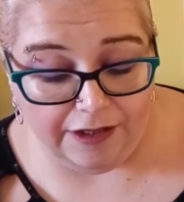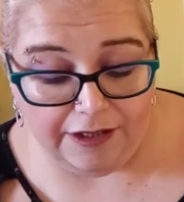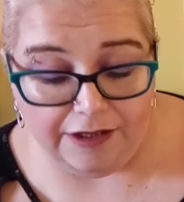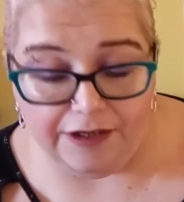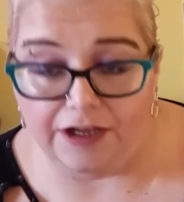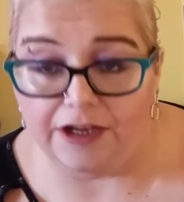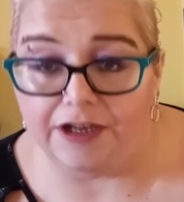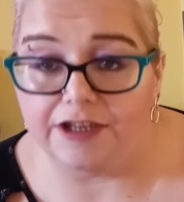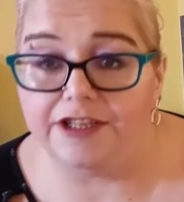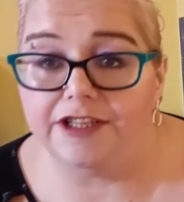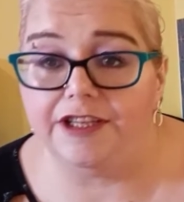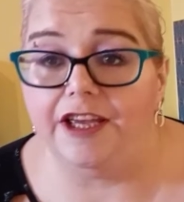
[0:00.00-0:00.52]

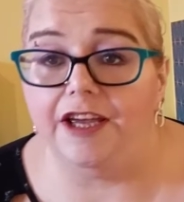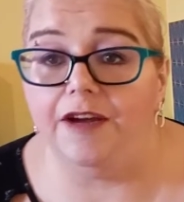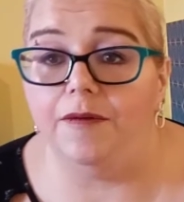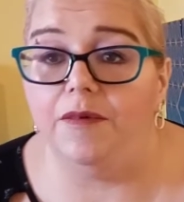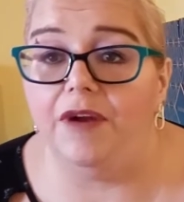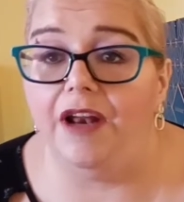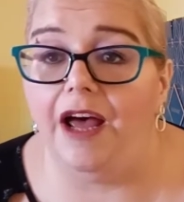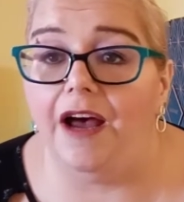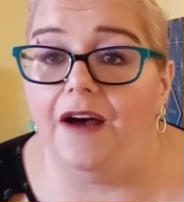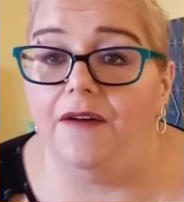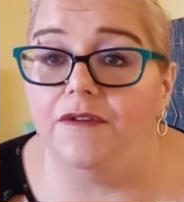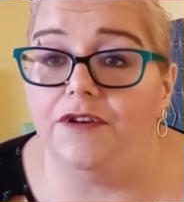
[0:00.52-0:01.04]
your skin will
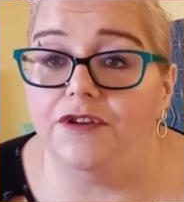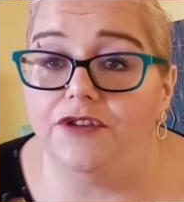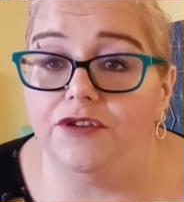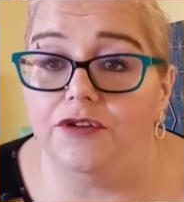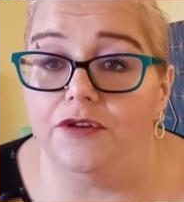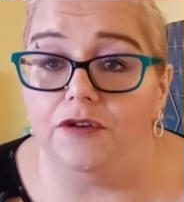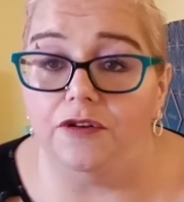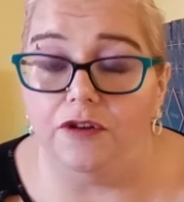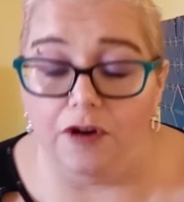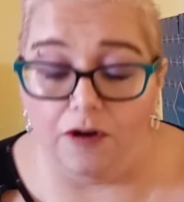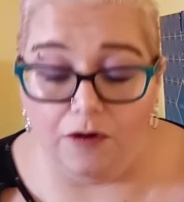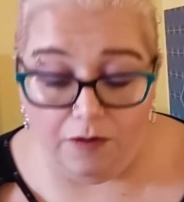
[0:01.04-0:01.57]
have a
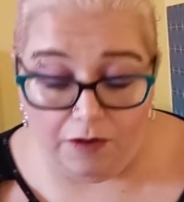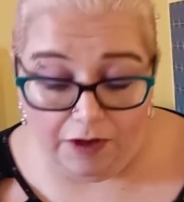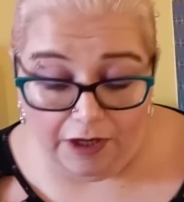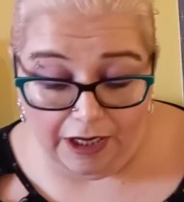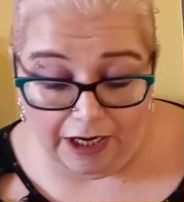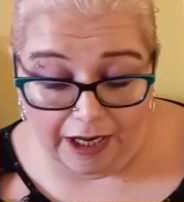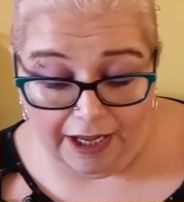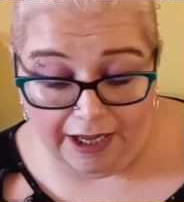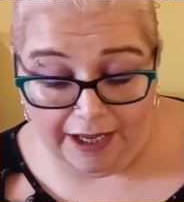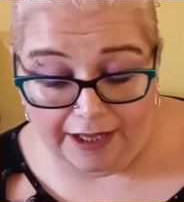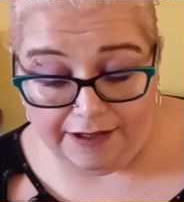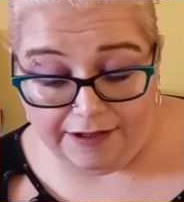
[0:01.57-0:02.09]
thorough
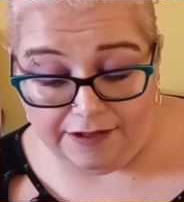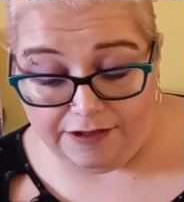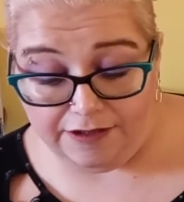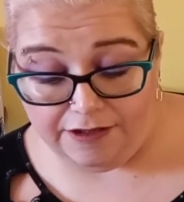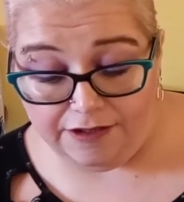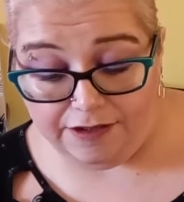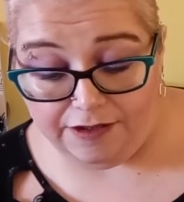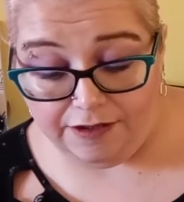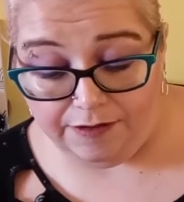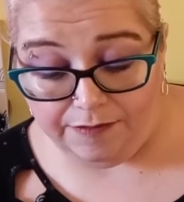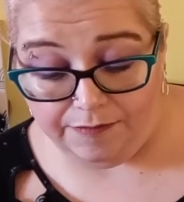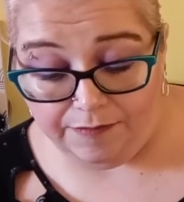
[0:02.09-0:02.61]

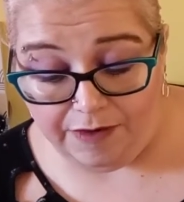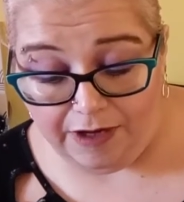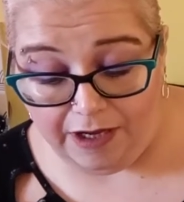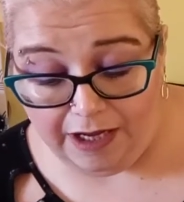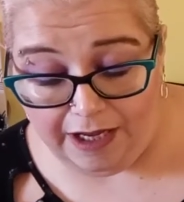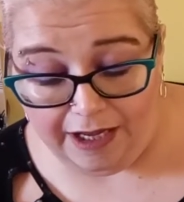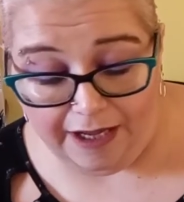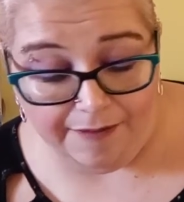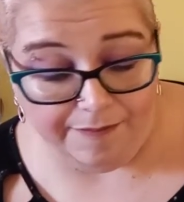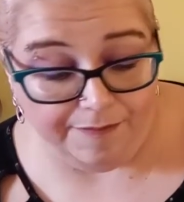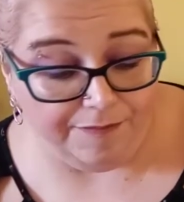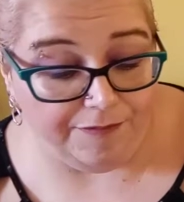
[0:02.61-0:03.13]
cleanse.
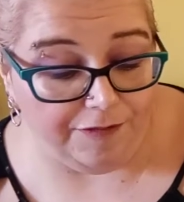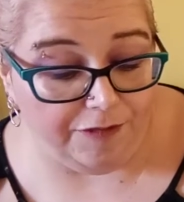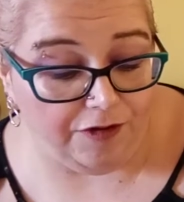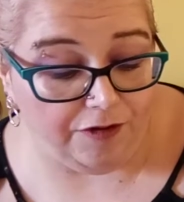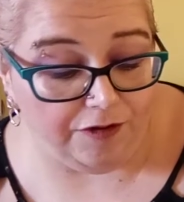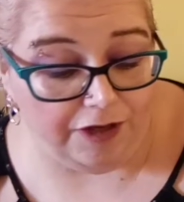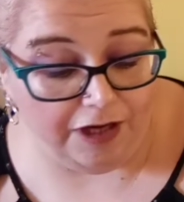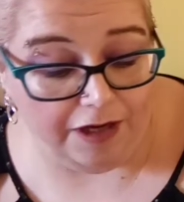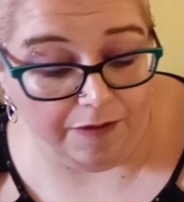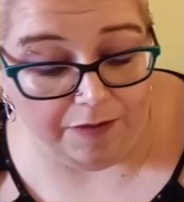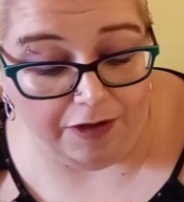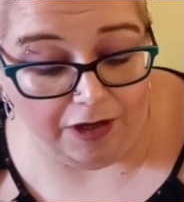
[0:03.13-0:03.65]
So
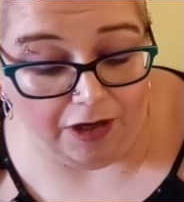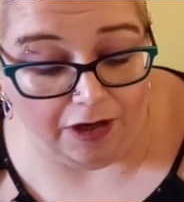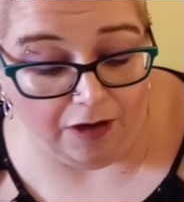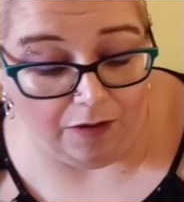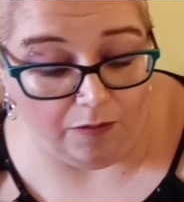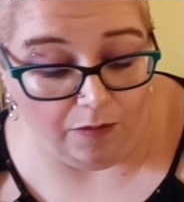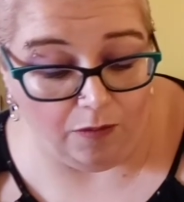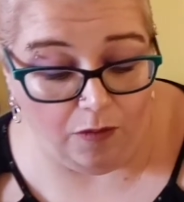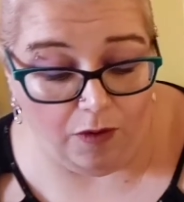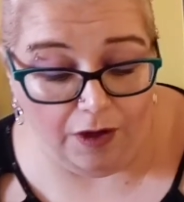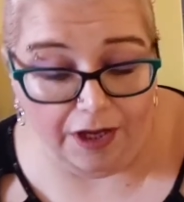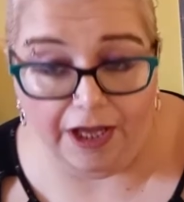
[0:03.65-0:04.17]
there we go,
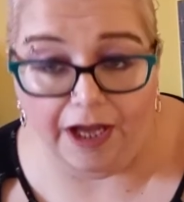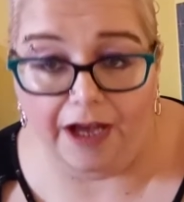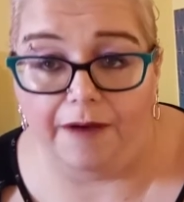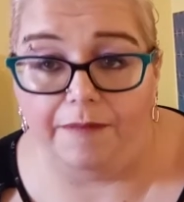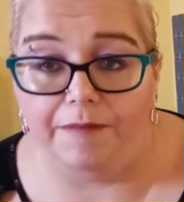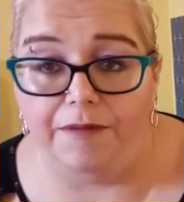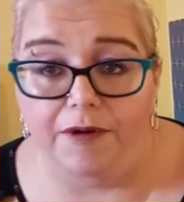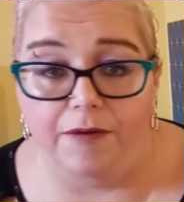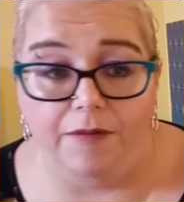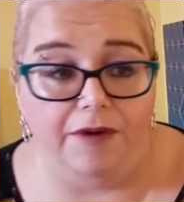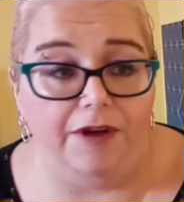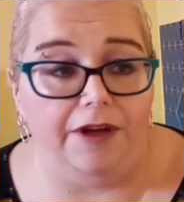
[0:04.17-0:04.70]
quite
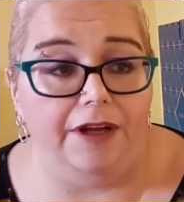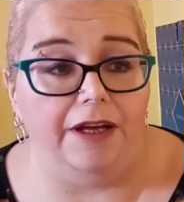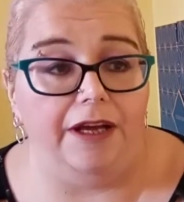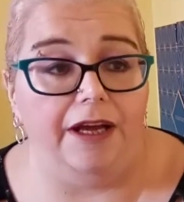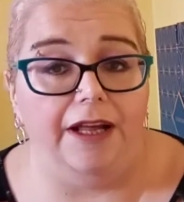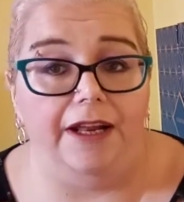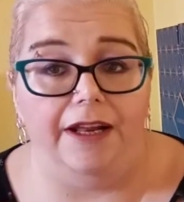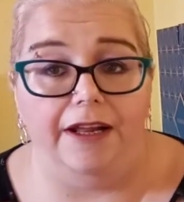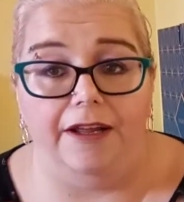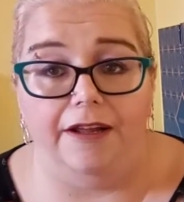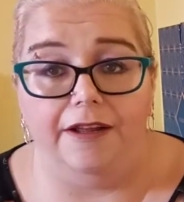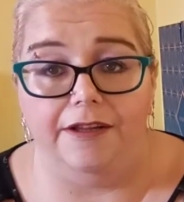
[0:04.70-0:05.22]
happy with a
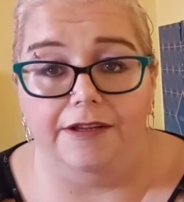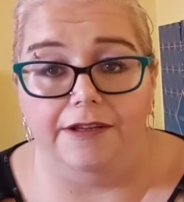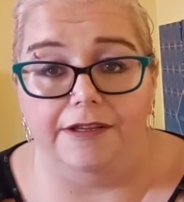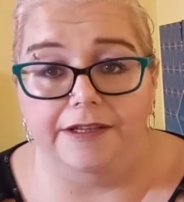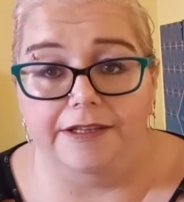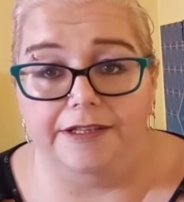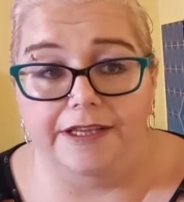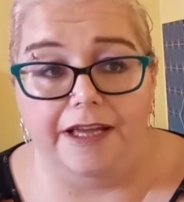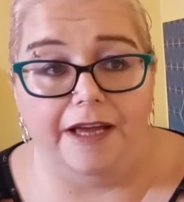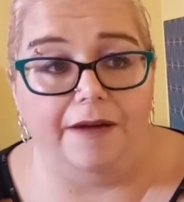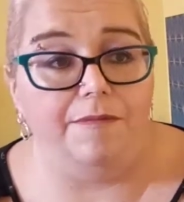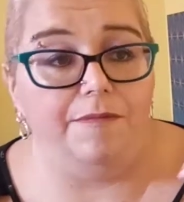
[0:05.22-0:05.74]
little
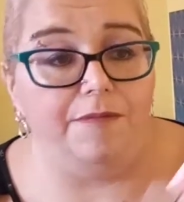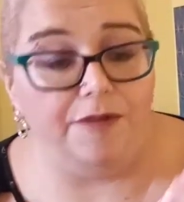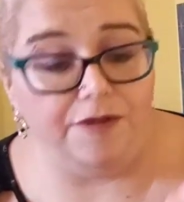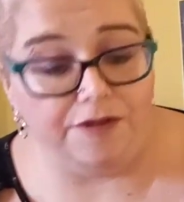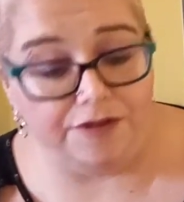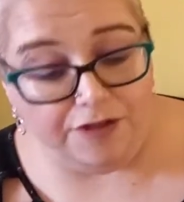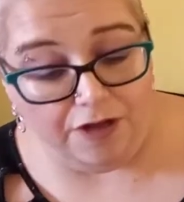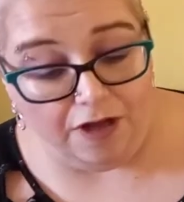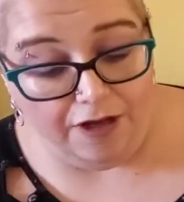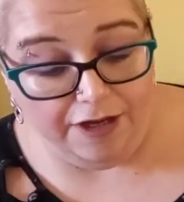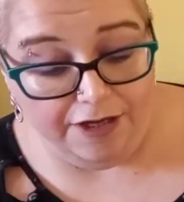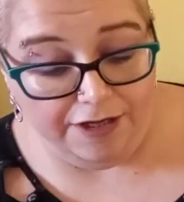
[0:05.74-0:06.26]
sample
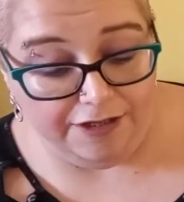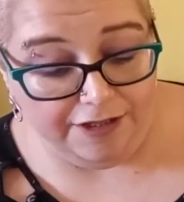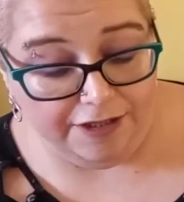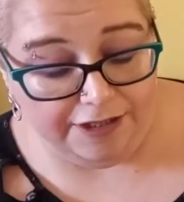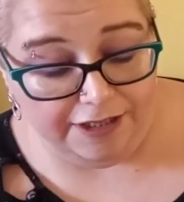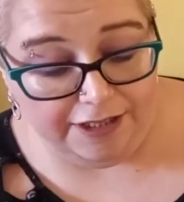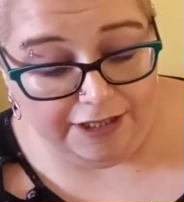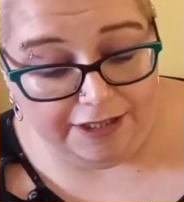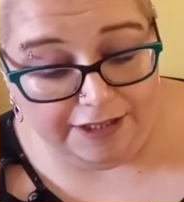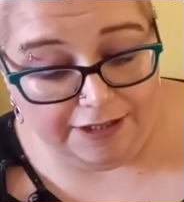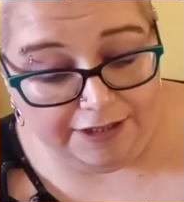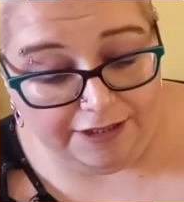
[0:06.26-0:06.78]
size of
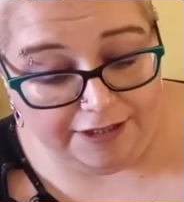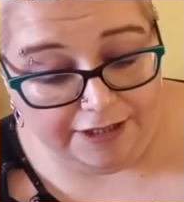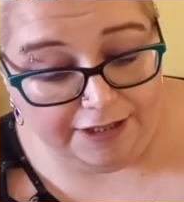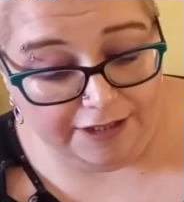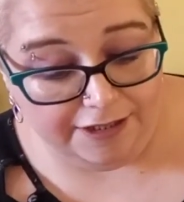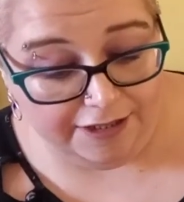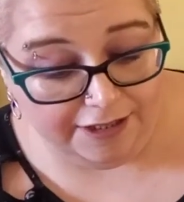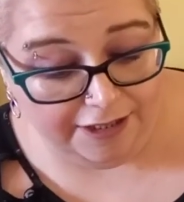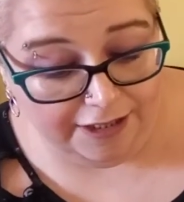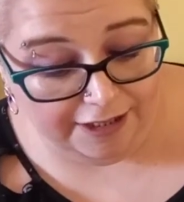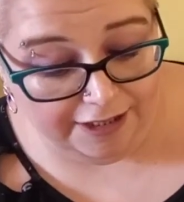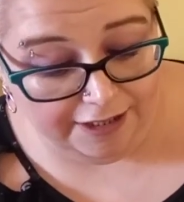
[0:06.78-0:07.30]
this.
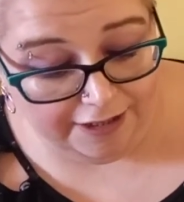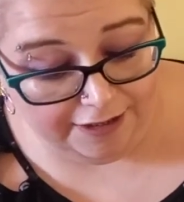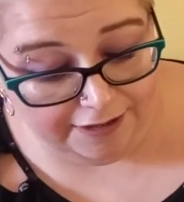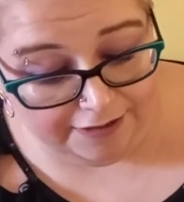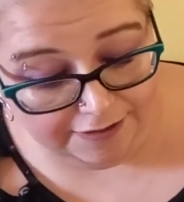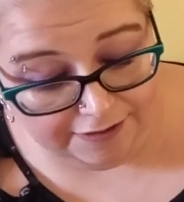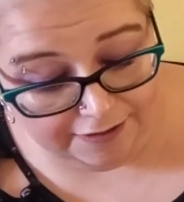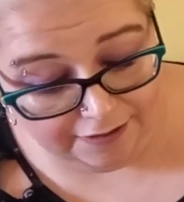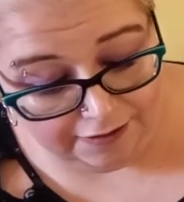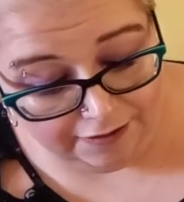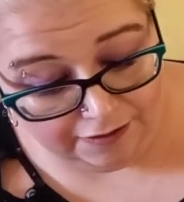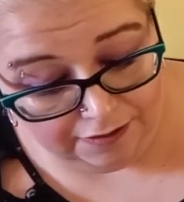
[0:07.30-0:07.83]
This
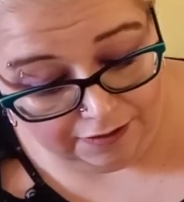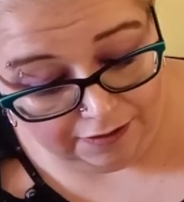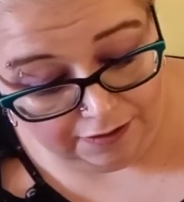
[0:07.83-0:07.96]
is